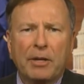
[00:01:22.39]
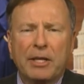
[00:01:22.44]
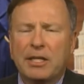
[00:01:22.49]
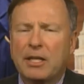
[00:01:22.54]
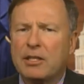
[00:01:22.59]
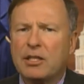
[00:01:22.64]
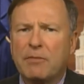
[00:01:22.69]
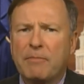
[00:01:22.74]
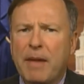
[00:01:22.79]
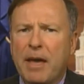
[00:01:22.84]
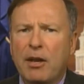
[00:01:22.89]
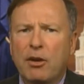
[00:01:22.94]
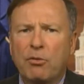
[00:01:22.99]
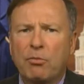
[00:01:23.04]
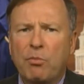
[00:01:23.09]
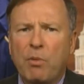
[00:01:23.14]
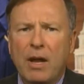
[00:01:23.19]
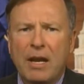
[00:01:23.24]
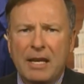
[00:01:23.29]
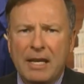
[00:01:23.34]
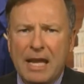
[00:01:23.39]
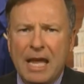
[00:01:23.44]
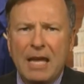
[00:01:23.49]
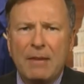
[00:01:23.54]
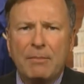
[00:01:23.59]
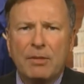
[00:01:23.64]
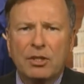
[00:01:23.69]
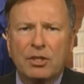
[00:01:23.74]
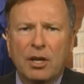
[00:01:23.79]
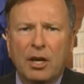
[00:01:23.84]
It doesn't matter what
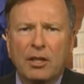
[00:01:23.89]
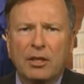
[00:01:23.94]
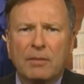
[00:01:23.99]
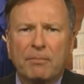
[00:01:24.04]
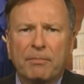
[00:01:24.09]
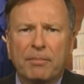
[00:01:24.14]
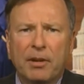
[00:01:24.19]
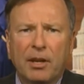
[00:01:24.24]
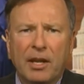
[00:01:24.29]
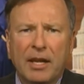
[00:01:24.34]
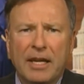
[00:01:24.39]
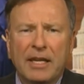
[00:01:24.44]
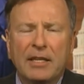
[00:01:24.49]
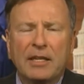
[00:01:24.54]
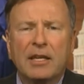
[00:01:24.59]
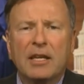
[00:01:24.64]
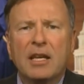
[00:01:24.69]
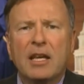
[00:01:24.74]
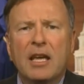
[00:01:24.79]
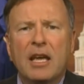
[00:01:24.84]
name is on the plate